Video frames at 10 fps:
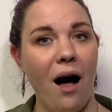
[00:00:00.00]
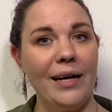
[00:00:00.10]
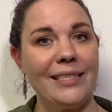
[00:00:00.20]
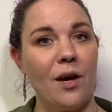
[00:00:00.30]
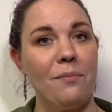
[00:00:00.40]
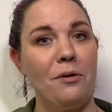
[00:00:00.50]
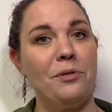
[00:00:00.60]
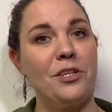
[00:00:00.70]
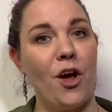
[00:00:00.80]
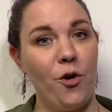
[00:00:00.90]
is our
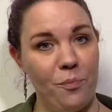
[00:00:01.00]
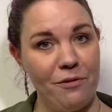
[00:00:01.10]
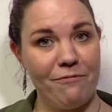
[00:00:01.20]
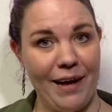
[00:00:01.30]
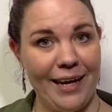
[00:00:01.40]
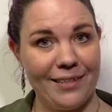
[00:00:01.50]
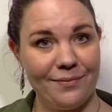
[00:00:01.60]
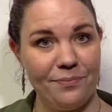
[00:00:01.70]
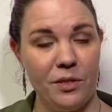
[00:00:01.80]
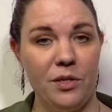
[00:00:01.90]
most open vowel.
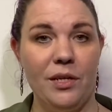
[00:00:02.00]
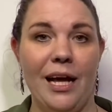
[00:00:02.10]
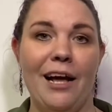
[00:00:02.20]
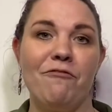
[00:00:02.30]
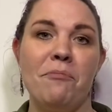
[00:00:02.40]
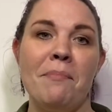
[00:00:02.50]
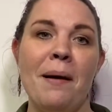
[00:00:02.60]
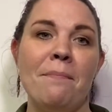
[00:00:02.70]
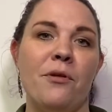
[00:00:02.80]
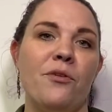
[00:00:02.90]
And
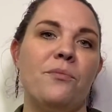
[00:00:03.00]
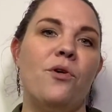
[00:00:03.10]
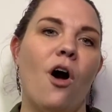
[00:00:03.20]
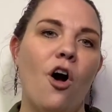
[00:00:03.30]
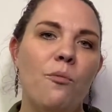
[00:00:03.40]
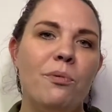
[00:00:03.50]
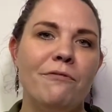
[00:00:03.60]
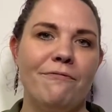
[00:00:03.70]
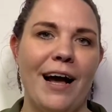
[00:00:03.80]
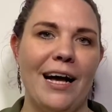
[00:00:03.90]
remember, the more
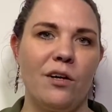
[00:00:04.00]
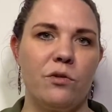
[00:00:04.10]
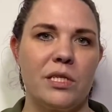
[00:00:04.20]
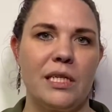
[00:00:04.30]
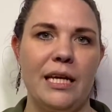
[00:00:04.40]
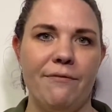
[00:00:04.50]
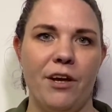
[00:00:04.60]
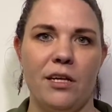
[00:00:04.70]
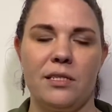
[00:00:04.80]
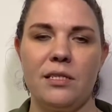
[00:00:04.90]
open vowels give
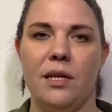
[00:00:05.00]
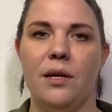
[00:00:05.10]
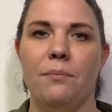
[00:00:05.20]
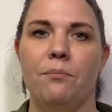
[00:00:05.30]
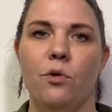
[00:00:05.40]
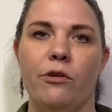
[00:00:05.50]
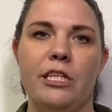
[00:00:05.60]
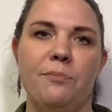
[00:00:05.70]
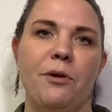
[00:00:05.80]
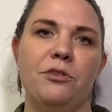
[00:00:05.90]
us more
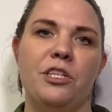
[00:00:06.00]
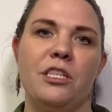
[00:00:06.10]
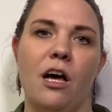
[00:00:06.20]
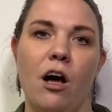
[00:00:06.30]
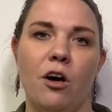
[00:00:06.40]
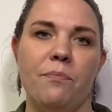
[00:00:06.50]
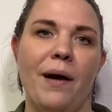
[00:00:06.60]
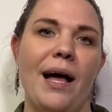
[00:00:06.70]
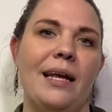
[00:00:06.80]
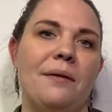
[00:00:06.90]
exposure to the hard
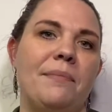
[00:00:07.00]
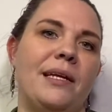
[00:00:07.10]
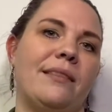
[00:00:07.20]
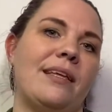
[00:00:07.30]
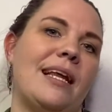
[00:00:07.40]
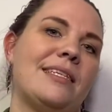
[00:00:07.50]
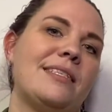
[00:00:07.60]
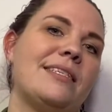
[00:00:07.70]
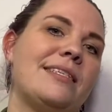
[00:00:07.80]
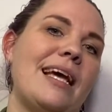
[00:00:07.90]
palate, meaning that as the
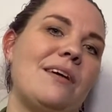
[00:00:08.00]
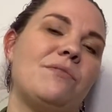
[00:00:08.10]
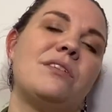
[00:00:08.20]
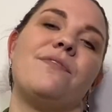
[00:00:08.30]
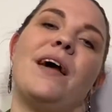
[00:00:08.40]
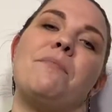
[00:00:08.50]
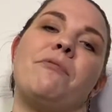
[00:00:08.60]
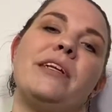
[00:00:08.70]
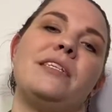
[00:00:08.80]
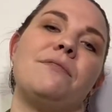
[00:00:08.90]
sound is
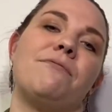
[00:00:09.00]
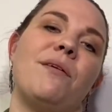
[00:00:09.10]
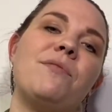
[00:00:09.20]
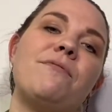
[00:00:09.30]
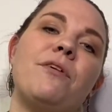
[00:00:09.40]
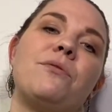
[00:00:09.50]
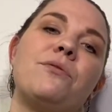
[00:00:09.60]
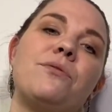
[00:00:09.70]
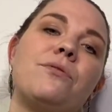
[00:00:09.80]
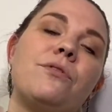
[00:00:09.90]
vibrating from the
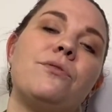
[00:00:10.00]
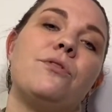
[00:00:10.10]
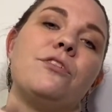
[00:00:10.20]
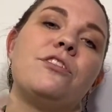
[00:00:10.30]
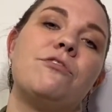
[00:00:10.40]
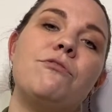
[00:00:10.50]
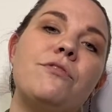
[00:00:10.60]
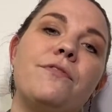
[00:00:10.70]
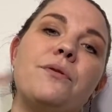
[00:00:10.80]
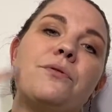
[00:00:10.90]
vocal cords through the
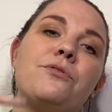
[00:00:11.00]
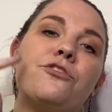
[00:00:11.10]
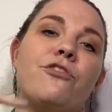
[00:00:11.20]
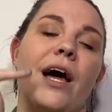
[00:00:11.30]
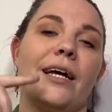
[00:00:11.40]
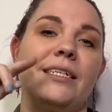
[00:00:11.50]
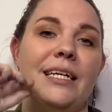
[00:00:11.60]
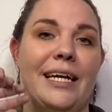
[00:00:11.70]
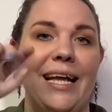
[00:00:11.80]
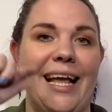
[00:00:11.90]
vocal tract,
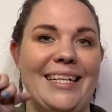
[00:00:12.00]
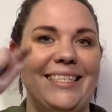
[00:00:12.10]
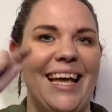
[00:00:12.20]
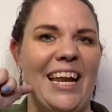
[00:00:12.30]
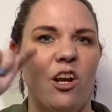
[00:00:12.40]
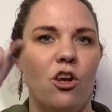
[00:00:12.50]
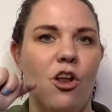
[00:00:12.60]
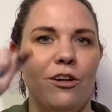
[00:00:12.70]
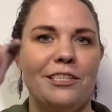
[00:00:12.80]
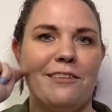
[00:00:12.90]
it's getting
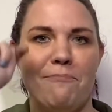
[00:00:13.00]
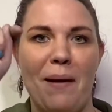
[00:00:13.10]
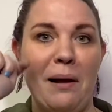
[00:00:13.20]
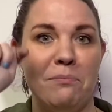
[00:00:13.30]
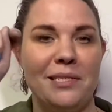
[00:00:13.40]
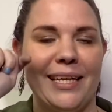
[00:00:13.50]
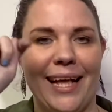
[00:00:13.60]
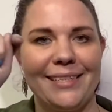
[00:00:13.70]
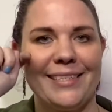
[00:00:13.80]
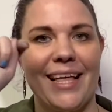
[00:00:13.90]
lots of bounce
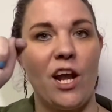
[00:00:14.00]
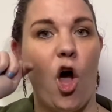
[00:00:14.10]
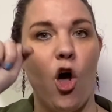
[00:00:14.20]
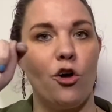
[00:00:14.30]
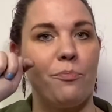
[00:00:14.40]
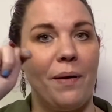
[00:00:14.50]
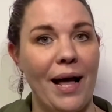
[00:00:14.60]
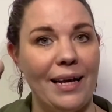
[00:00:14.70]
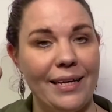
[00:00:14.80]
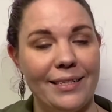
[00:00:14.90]
against that hard
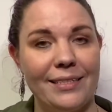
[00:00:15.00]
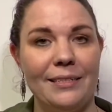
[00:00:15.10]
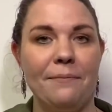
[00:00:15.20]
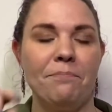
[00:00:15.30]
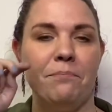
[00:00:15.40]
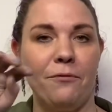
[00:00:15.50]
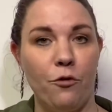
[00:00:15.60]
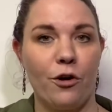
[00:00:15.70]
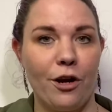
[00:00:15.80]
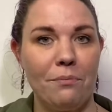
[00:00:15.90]
palate
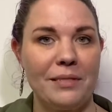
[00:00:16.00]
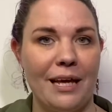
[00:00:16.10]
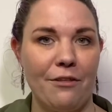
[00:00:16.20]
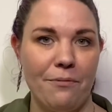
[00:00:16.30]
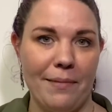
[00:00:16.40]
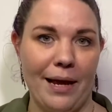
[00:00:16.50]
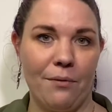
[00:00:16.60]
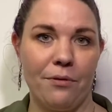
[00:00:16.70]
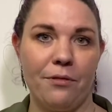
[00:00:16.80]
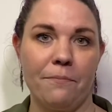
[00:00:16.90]
before it comes out of the
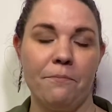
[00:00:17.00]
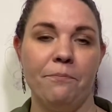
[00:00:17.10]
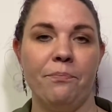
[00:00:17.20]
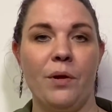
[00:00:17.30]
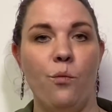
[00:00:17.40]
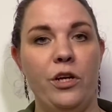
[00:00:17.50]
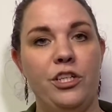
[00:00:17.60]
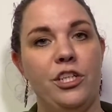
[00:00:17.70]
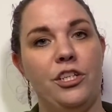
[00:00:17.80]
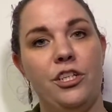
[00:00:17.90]
mouth, which
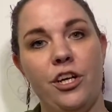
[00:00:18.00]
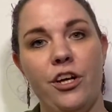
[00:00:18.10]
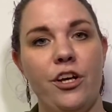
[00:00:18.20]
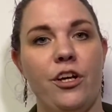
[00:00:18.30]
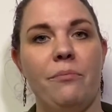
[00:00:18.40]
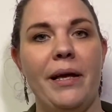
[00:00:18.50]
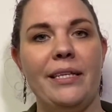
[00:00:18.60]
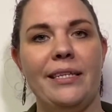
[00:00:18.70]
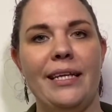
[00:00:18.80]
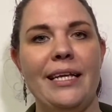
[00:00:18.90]
in turn
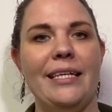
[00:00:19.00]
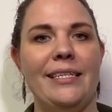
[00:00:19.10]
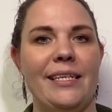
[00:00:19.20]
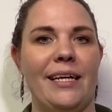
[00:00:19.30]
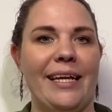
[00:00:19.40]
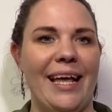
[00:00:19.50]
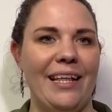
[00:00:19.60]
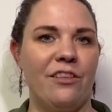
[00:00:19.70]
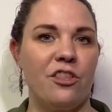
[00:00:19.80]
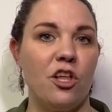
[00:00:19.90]
makes it easier to get
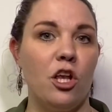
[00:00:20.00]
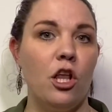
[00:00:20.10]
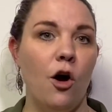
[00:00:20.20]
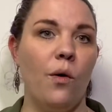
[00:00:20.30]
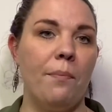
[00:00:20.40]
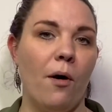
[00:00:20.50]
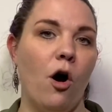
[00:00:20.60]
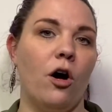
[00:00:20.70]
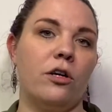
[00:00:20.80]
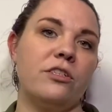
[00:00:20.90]
into the lower
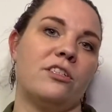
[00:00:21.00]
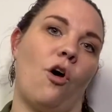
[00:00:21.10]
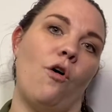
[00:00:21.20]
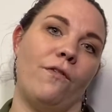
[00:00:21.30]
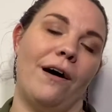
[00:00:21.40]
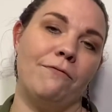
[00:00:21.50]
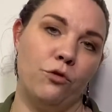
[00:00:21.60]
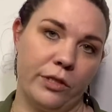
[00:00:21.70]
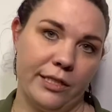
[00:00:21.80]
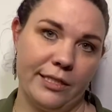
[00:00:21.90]
parts of our
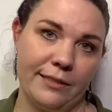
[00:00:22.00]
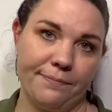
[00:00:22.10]
voice.